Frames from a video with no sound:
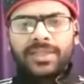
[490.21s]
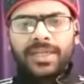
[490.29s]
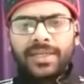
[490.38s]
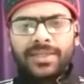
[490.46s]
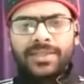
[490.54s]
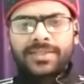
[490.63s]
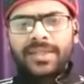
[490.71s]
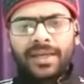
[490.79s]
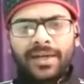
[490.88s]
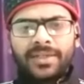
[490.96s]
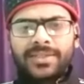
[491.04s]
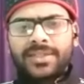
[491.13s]
Like, is
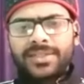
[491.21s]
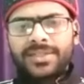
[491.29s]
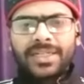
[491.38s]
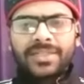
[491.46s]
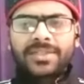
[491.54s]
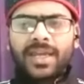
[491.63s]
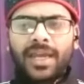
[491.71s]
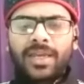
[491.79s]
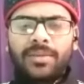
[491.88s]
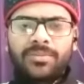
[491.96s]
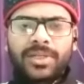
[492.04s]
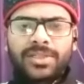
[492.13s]
there any certain
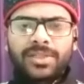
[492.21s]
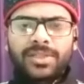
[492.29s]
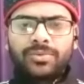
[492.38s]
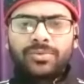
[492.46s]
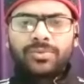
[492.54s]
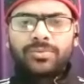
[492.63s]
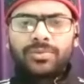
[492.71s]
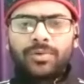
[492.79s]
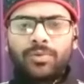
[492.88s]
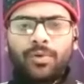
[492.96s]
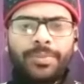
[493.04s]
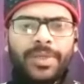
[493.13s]
time that you
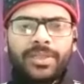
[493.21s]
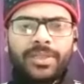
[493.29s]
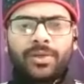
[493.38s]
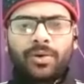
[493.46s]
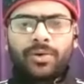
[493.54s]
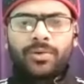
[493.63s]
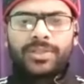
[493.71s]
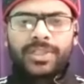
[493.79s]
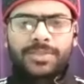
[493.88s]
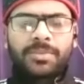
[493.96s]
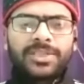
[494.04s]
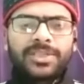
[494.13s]
open your
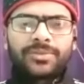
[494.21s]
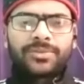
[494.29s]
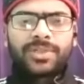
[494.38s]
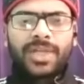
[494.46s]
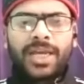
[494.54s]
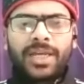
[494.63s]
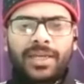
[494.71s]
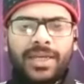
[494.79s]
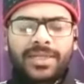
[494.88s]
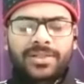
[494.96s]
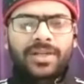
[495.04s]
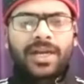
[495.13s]
this place for
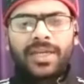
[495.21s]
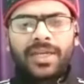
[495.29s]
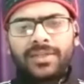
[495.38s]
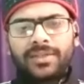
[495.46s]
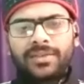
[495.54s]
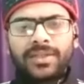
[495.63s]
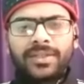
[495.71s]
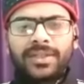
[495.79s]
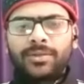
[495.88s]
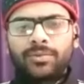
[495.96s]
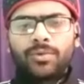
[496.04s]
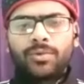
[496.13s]
at 9 and then
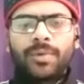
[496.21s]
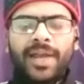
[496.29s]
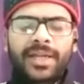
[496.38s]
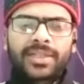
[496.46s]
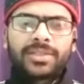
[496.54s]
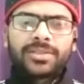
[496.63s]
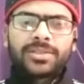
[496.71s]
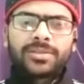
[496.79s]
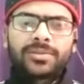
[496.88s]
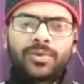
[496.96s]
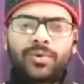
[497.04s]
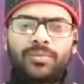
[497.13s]
go back at
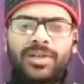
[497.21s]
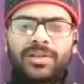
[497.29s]
home